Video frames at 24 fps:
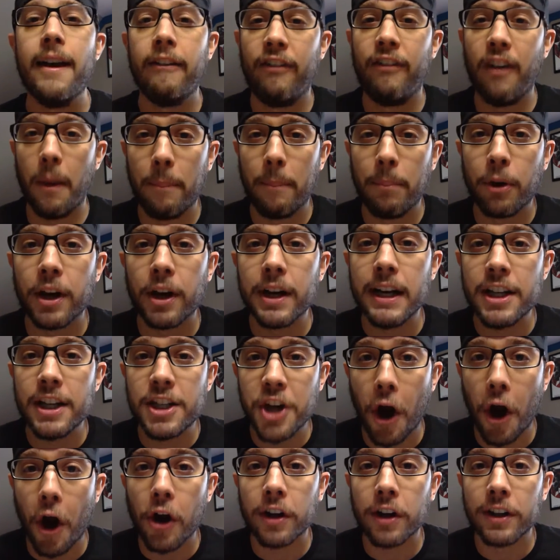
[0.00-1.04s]
felt pretty
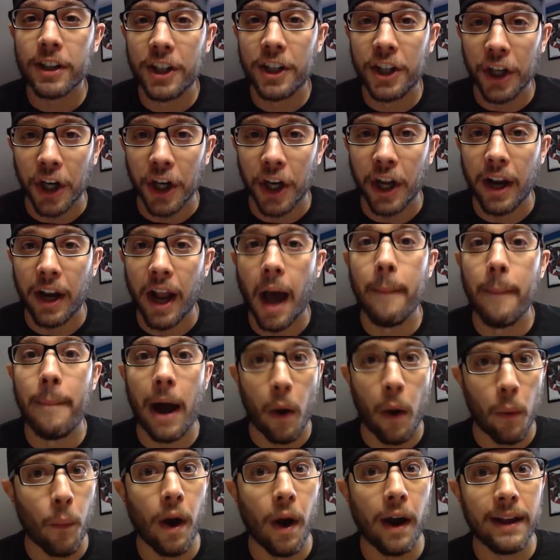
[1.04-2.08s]
darn good
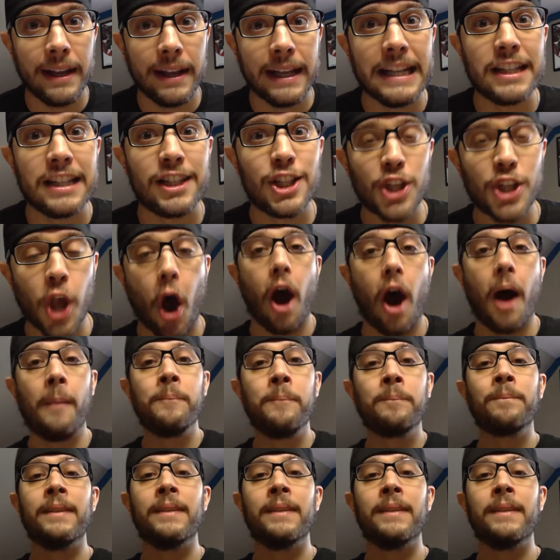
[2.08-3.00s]
about what he saw.